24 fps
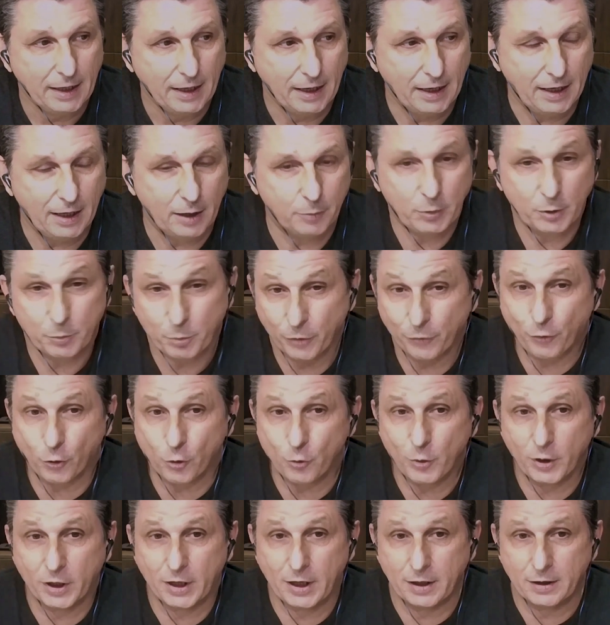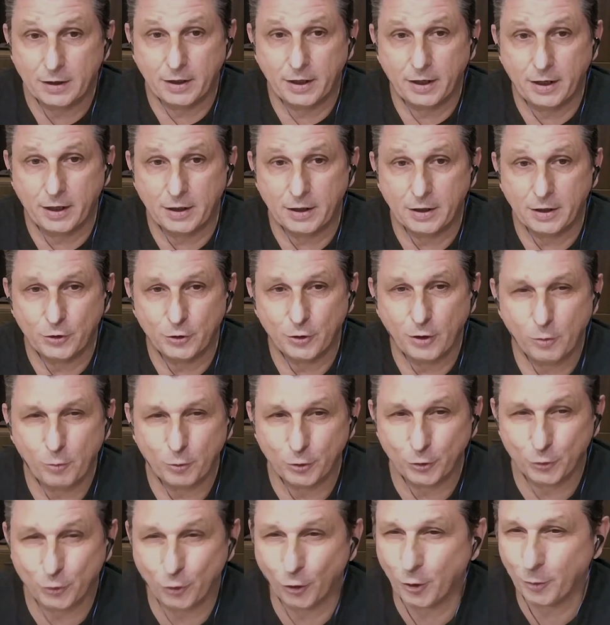But before we get there, I
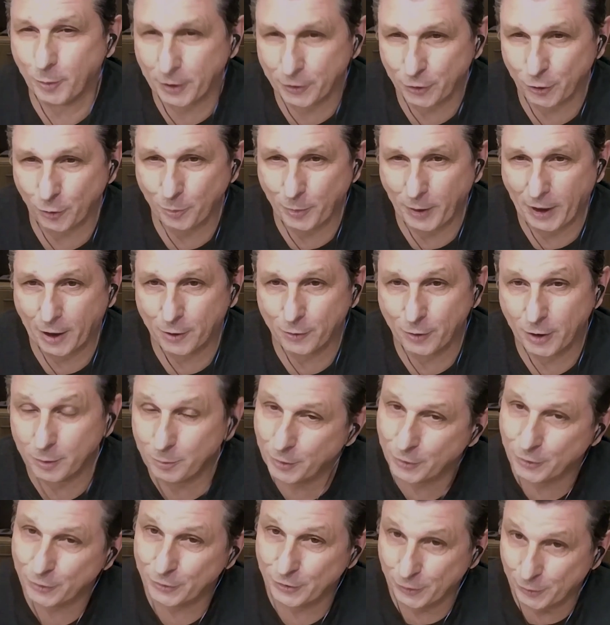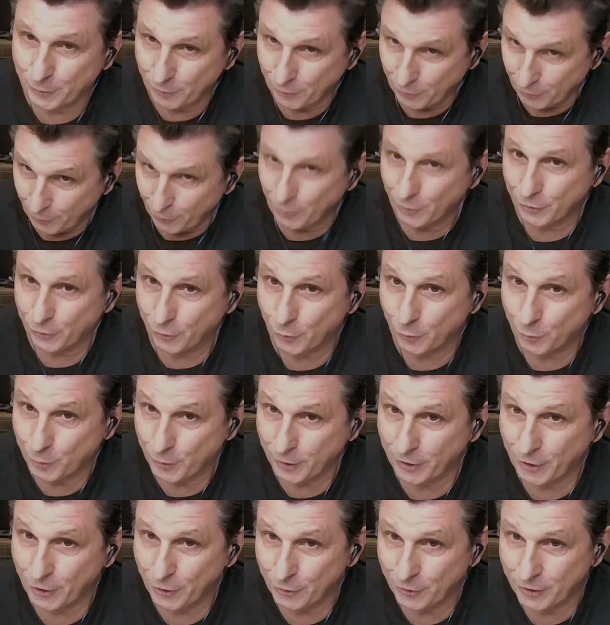want to talk about your background because it's also
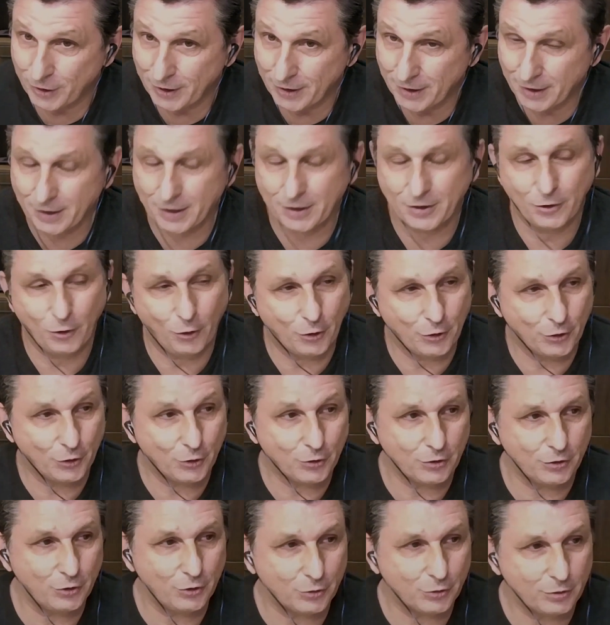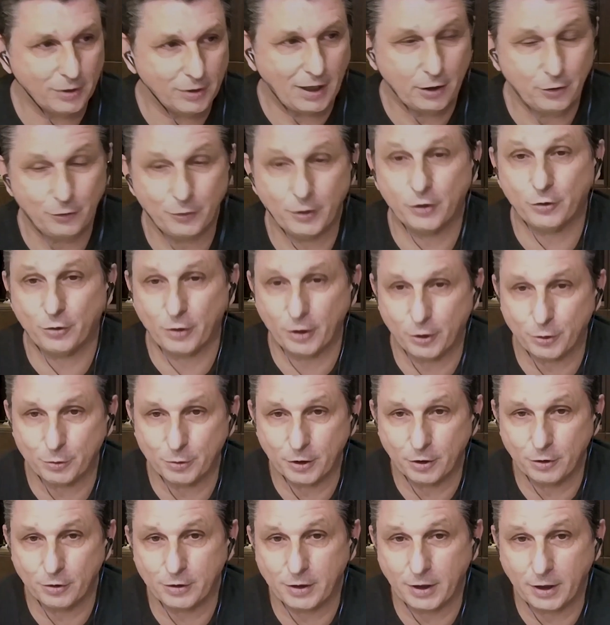pretty unique, or your kind of
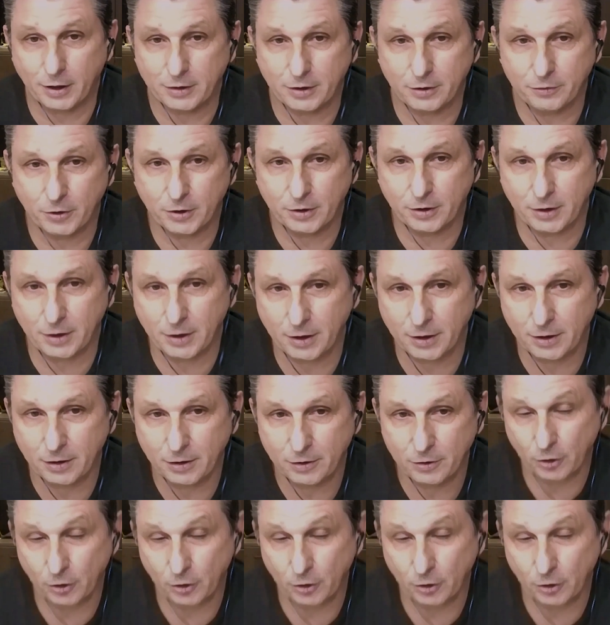extracurricular activity.